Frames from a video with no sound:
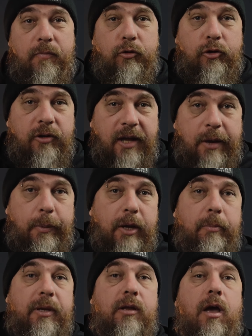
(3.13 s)
Today we're
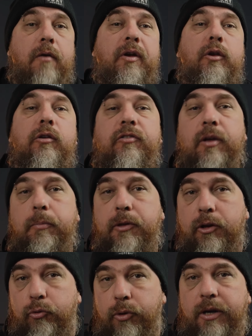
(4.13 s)
going to be diving into
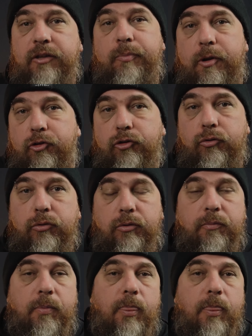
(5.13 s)
something really special,